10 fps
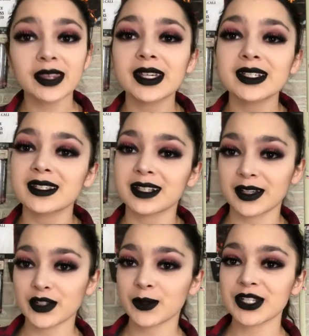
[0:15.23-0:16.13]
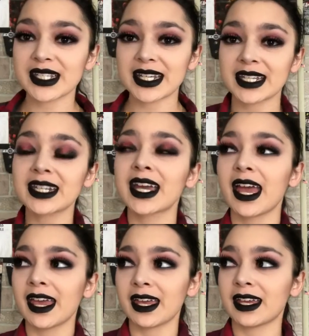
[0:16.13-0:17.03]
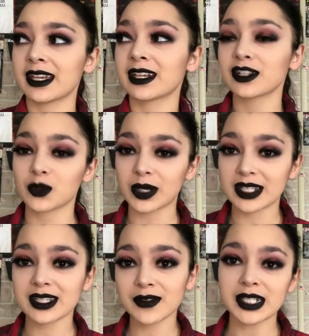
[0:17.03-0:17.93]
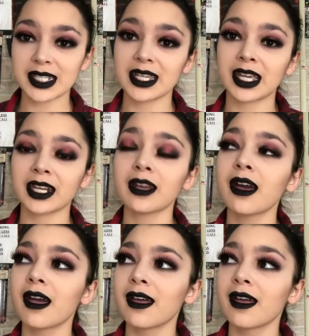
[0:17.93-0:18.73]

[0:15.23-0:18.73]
things that customers did in 2017